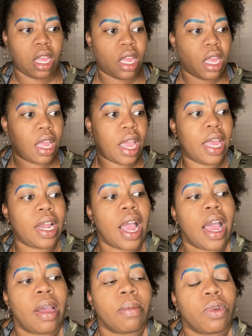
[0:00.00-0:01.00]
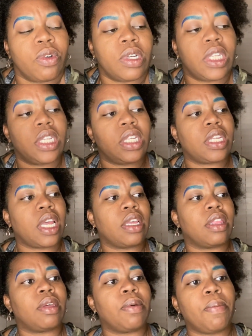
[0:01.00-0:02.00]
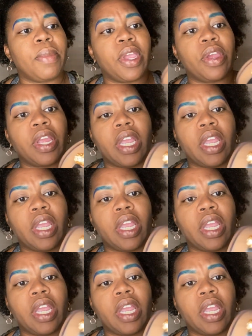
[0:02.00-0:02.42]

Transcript: And I'm going to take the Mary